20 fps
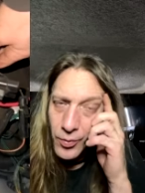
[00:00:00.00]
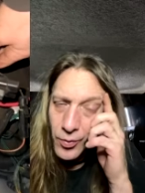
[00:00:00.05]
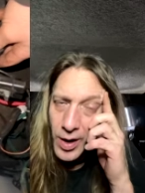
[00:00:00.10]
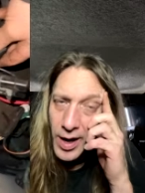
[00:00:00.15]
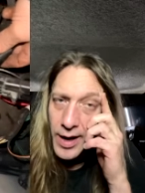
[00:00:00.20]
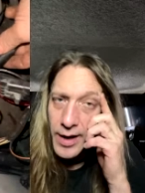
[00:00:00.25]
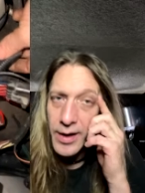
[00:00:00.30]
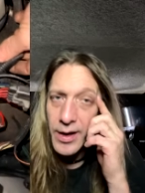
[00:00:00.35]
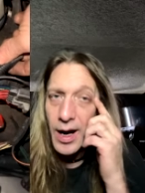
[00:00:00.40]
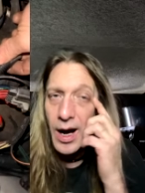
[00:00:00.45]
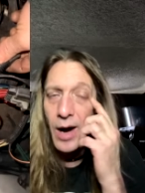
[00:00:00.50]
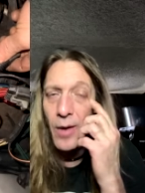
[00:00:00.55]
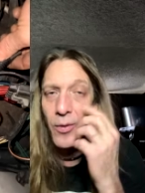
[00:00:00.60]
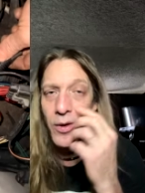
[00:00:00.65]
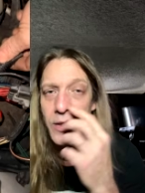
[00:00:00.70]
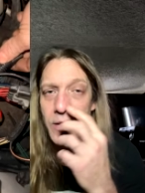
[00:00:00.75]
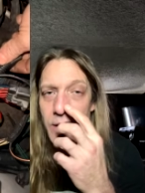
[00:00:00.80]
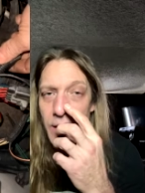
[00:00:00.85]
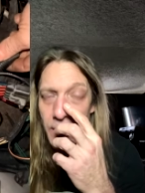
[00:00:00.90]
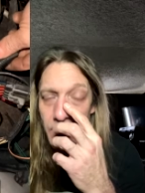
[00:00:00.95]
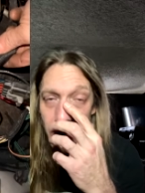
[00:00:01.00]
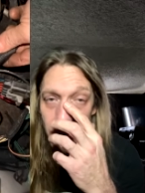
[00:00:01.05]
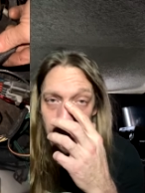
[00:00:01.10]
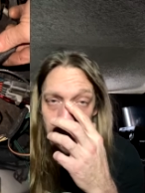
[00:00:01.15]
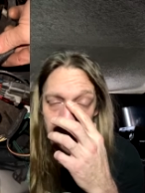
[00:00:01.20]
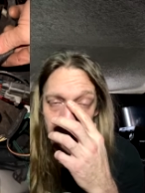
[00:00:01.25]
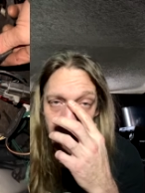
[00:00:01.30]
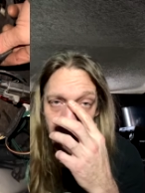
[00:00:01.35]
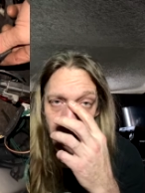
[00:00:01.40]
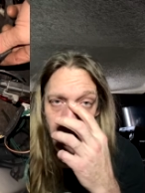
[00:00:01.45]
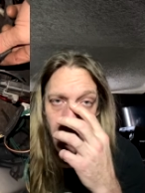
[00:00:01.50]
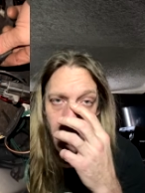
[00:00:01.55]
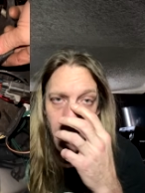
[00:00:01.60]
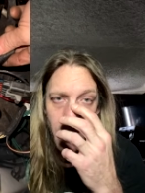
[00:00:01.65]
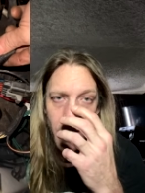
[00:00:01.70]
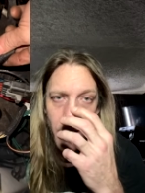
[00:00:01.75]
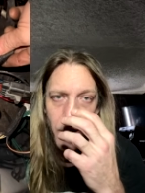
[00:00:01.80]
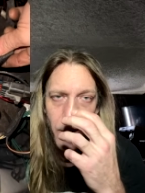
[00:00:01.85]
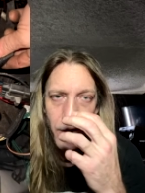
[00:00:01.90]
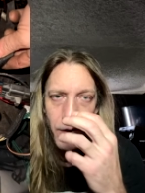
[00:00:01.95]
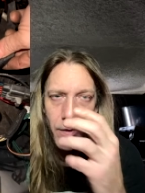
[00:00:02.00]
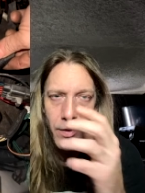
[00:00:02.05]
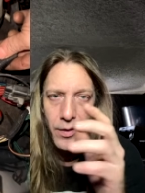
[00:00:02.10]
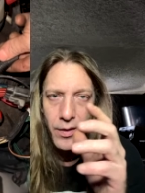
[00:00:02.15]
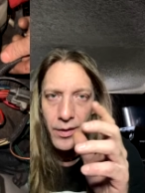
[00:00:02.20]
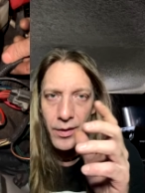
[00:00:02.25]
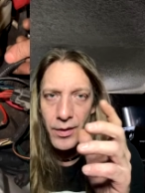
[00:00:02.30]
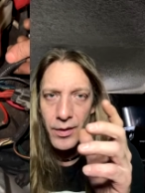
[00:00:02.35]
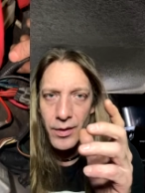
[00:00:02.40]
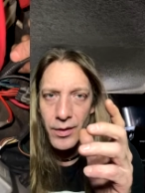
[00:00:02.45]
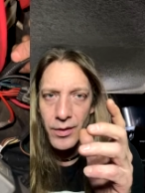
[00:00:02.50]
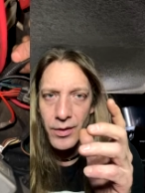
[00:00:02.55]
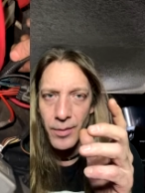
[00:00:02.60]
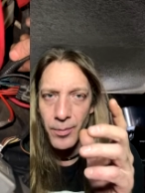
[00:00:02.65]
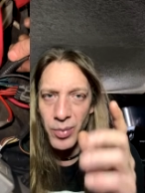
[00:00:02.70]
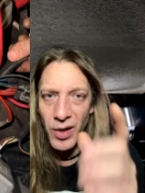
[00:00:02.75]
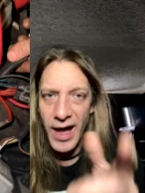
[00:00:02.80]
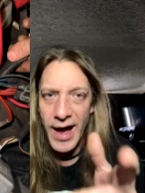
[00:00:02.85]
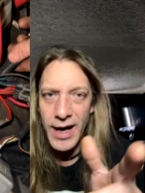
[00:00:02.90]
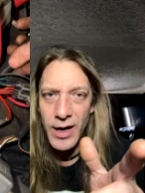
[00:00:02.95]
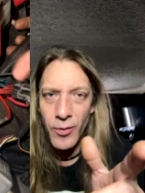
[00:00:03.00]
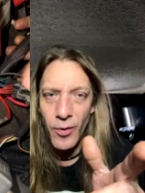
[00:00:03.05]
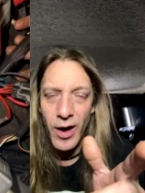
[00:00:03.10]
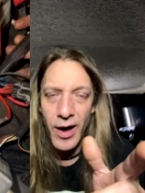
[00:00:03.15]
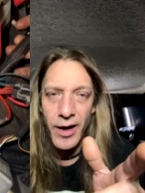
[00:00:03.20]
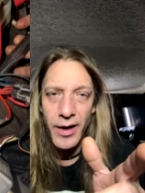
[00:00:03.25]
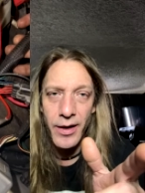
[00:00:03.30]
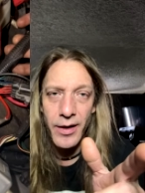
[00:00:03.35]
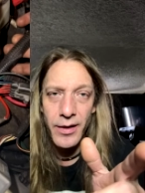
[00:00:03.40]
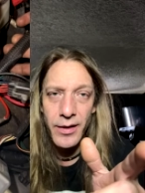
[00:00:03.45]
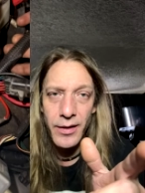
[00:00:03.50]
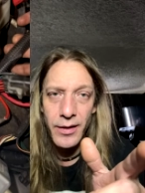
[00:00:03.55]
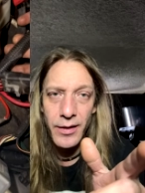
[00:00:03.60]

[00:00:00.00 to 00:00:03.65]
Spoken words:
red, I would say this. The black wire,